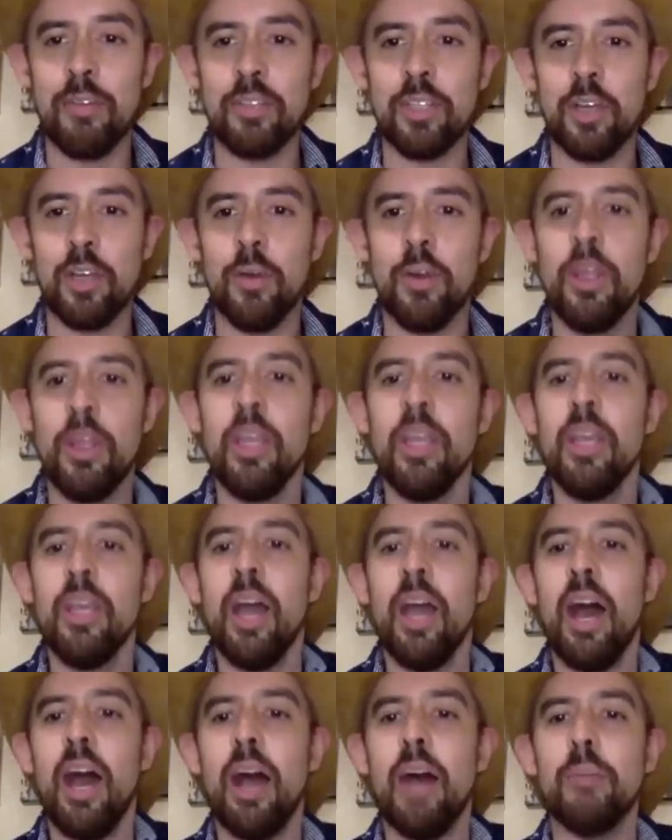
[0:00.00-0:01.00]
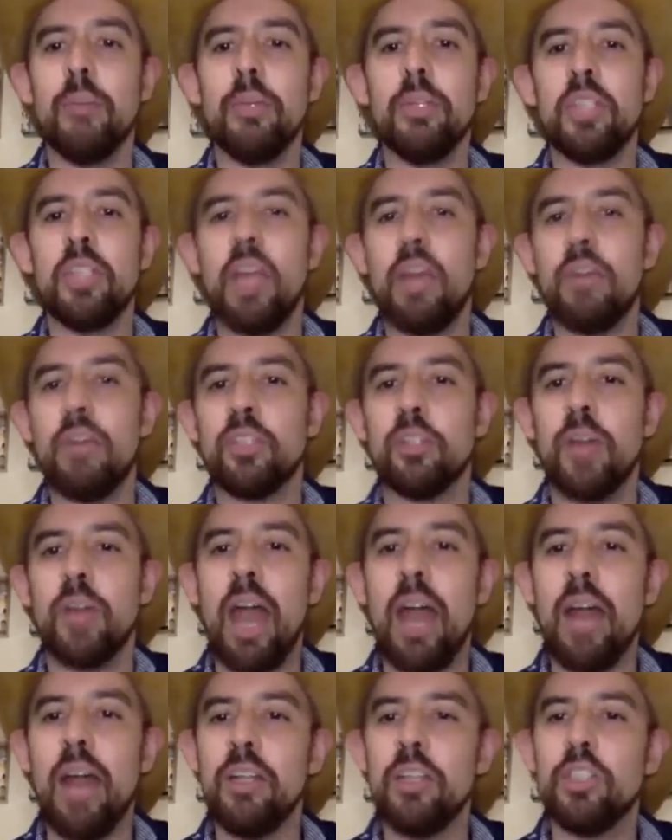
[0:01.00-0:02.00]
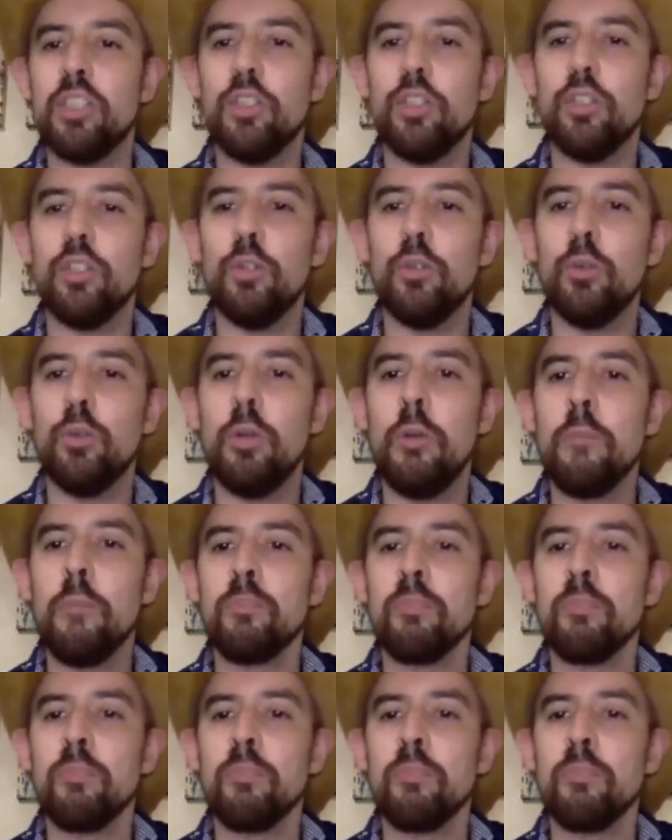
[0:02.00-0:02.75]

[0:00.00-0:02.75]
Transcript: So, um, Jeff, so how did you